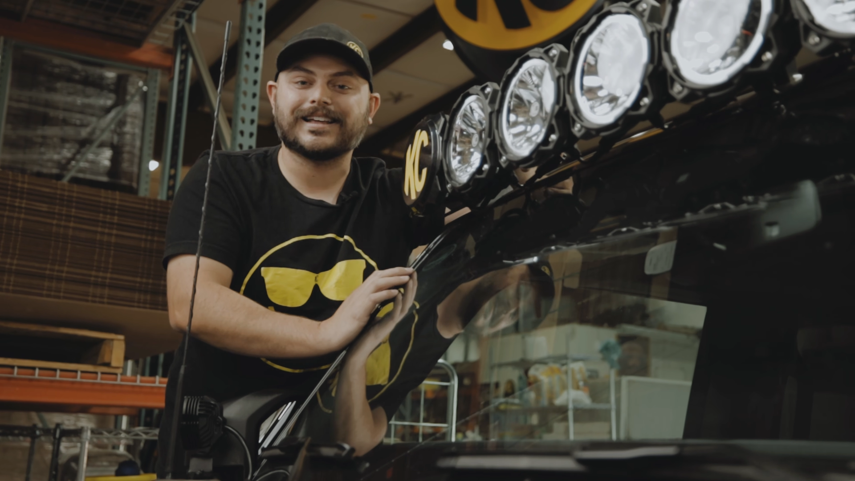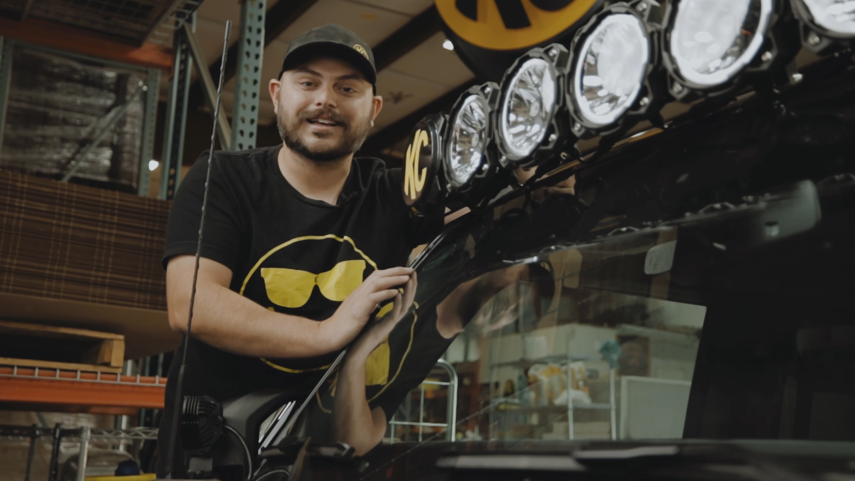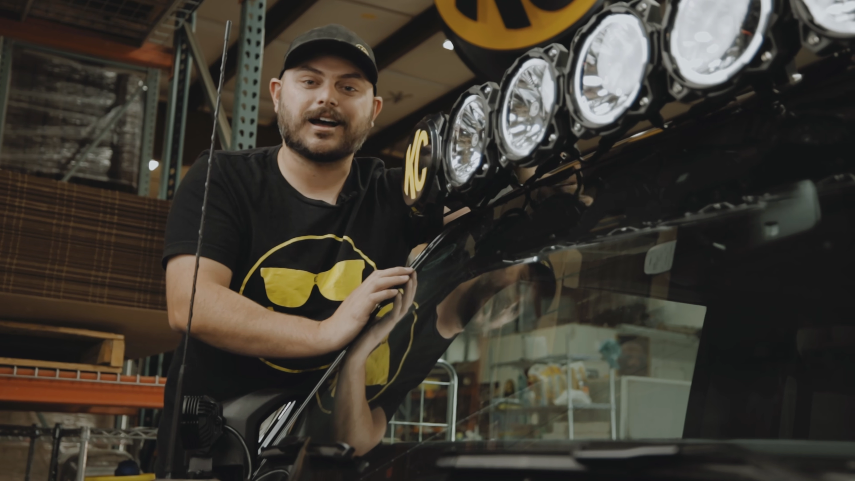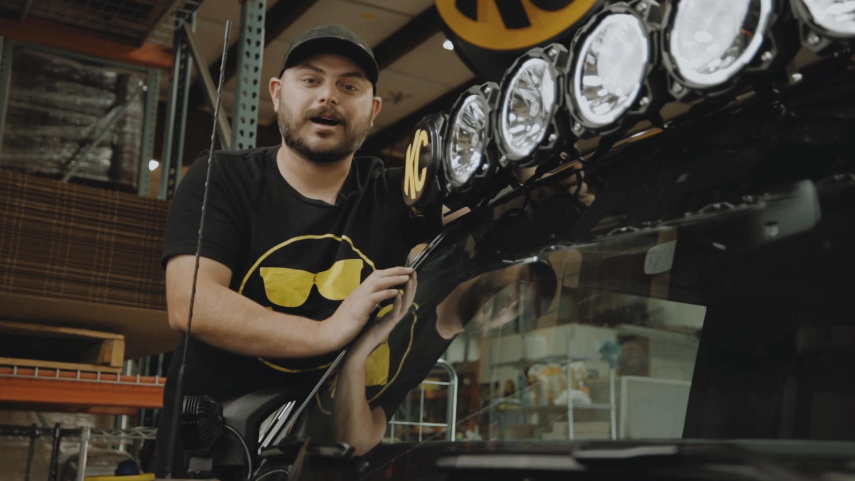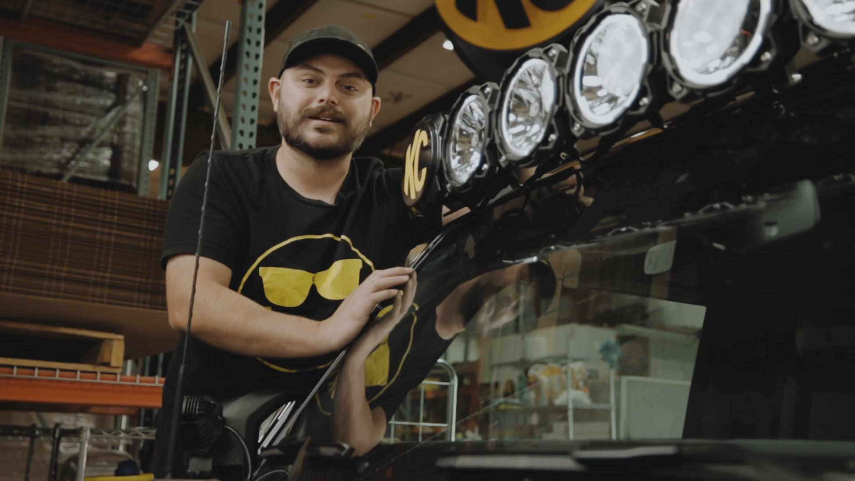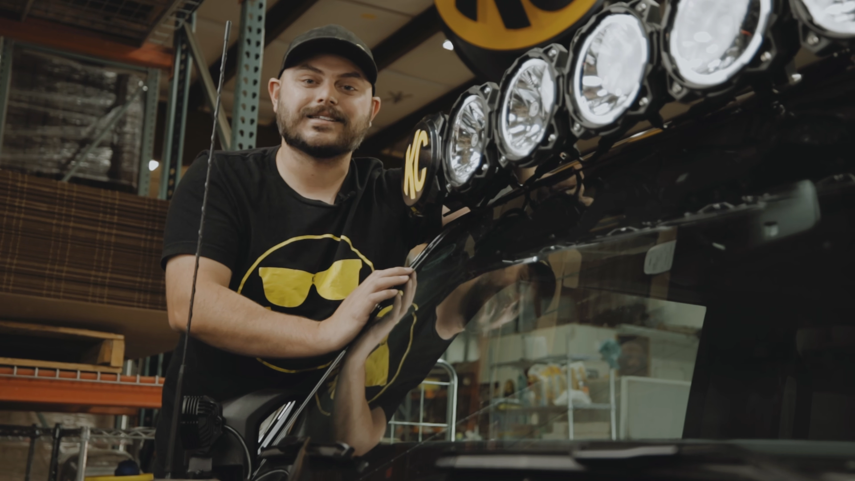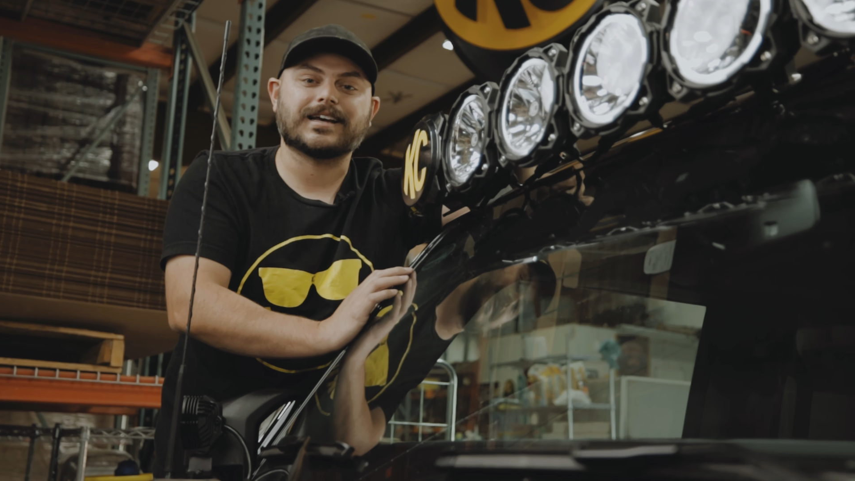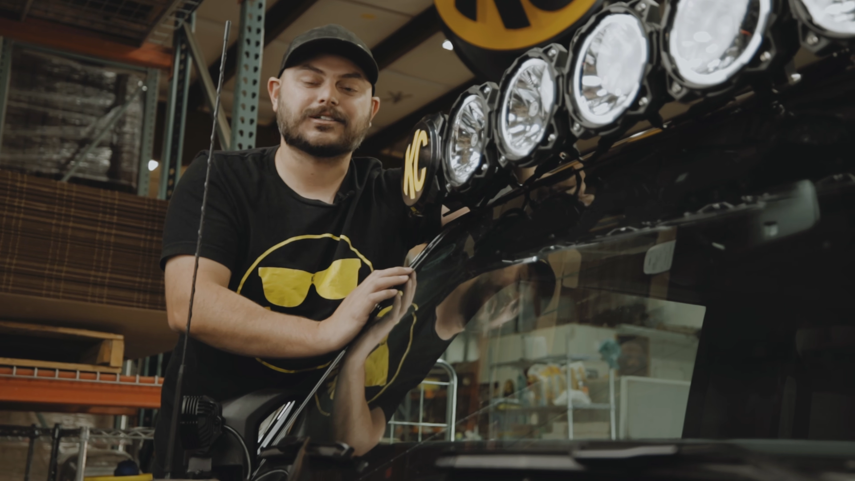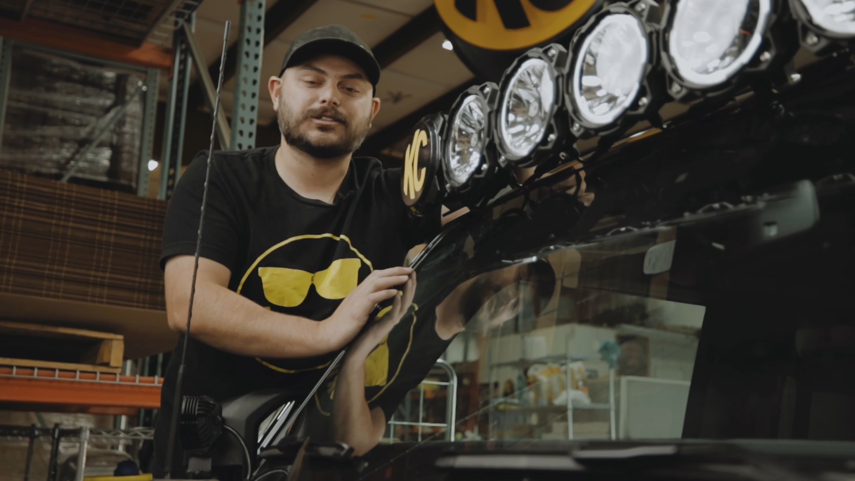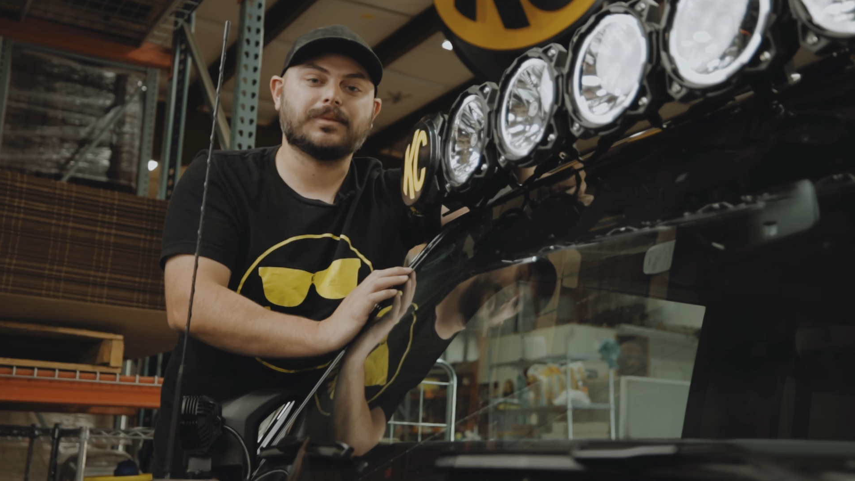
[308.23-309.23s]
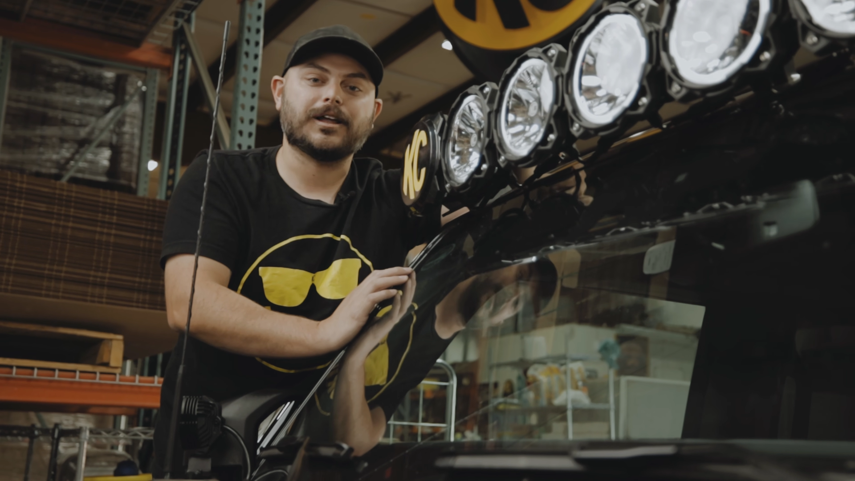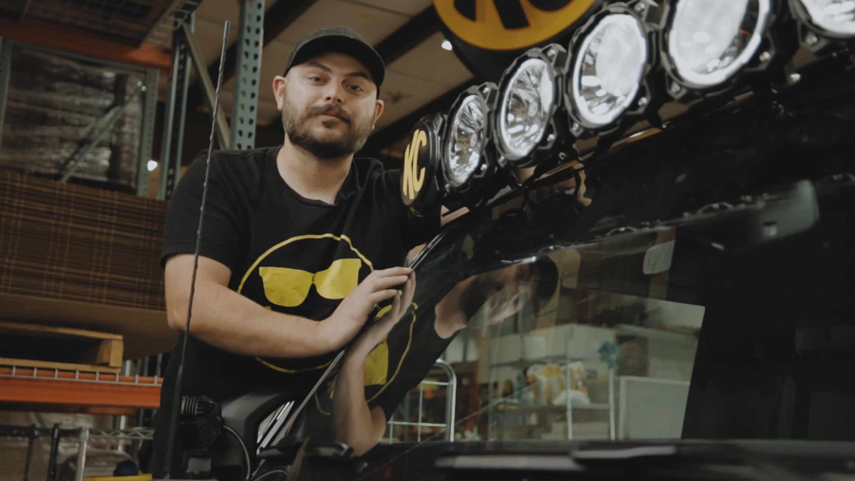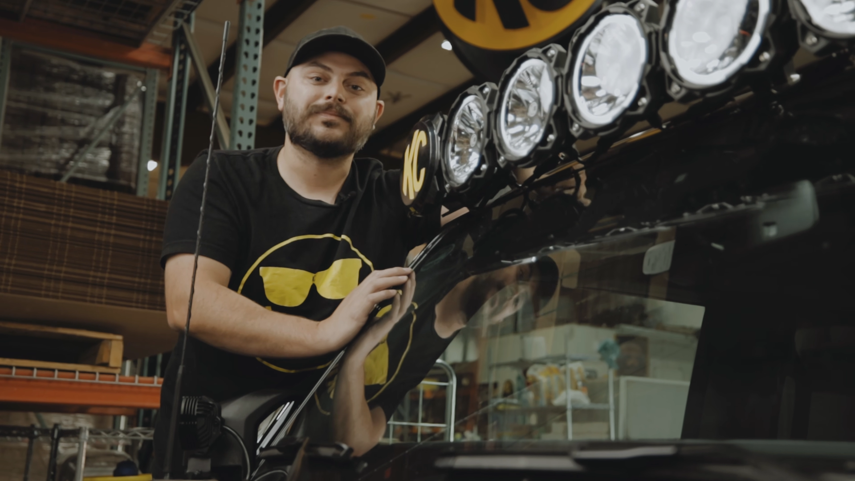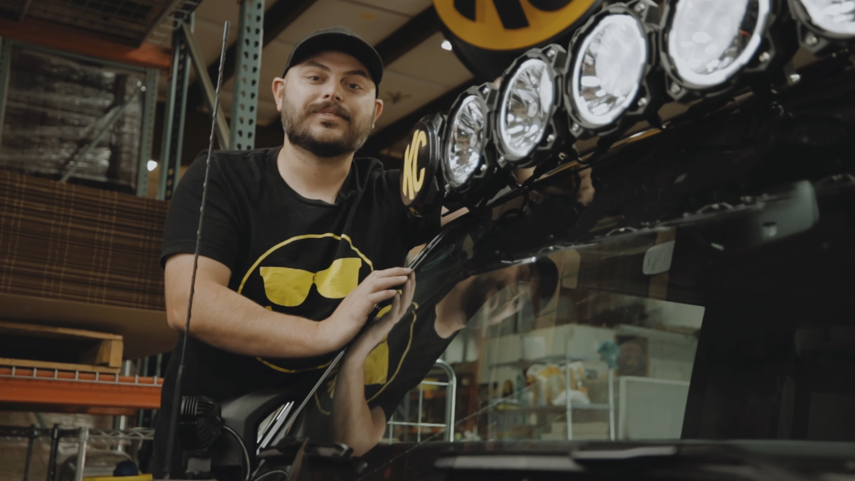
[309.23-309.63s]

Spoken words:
in the comment section below.